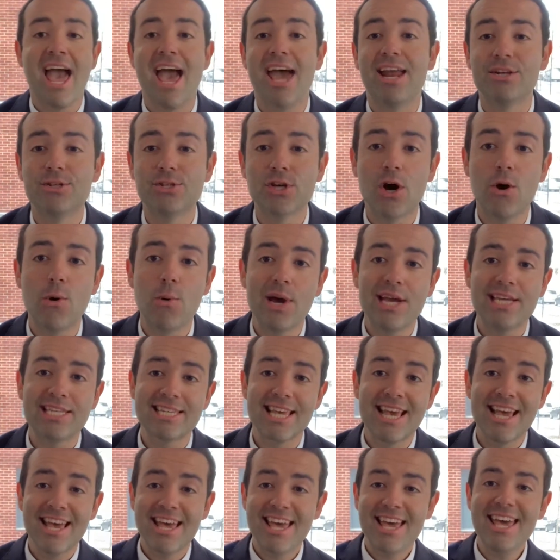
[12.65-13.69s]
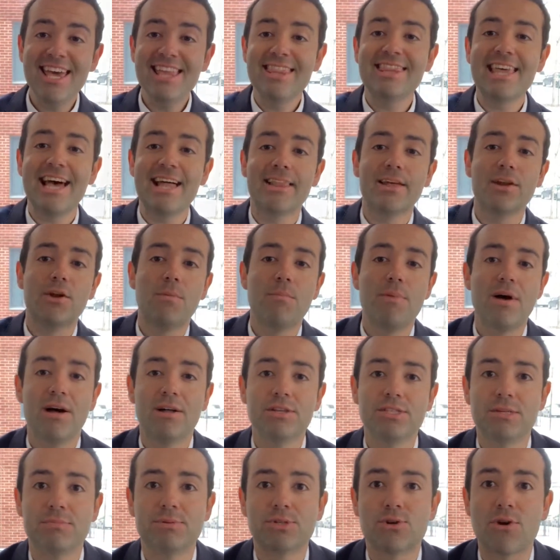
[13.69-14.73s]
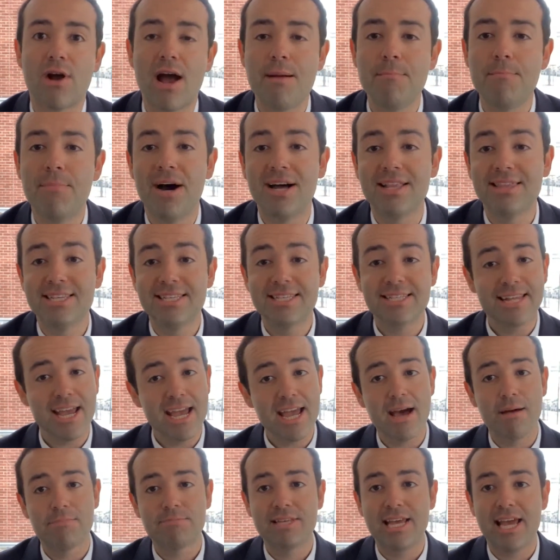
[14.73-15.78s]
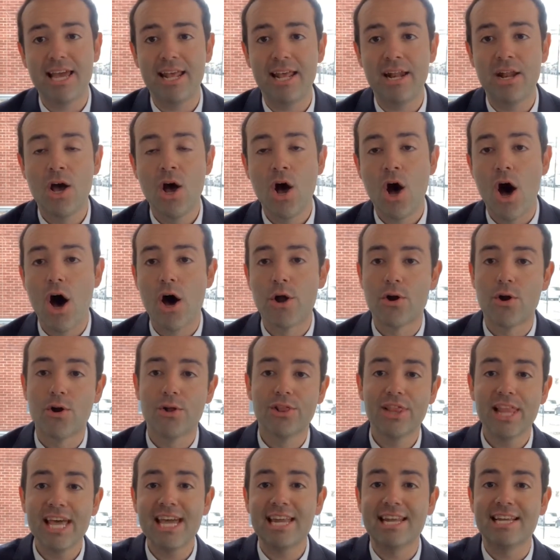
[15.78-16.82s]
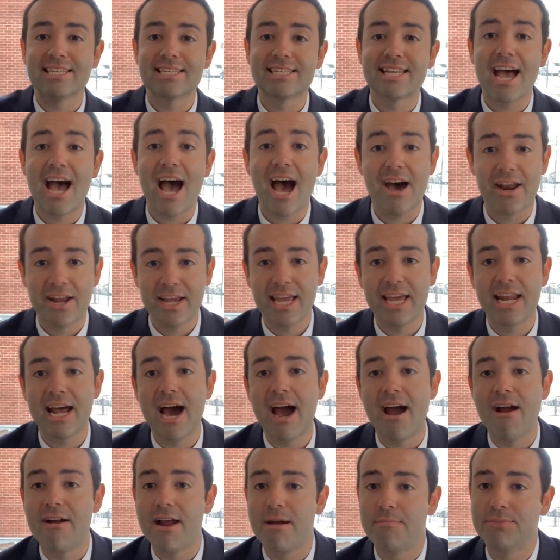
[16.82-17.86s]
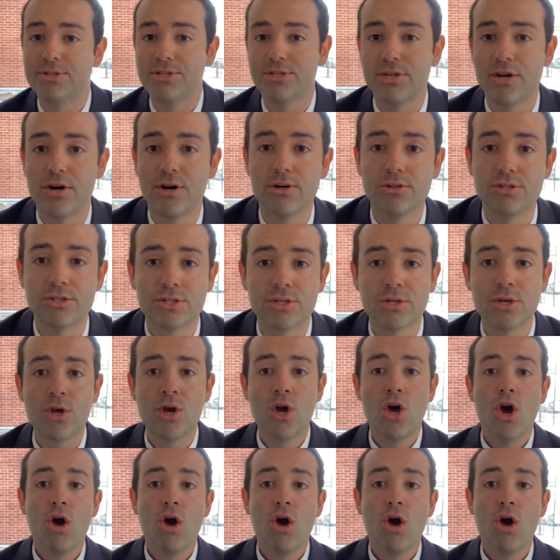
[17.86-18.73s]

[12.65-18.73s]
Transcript: And as always, hit that little bell and subscribe button to stay updated on our latest How to Get Hired episodes.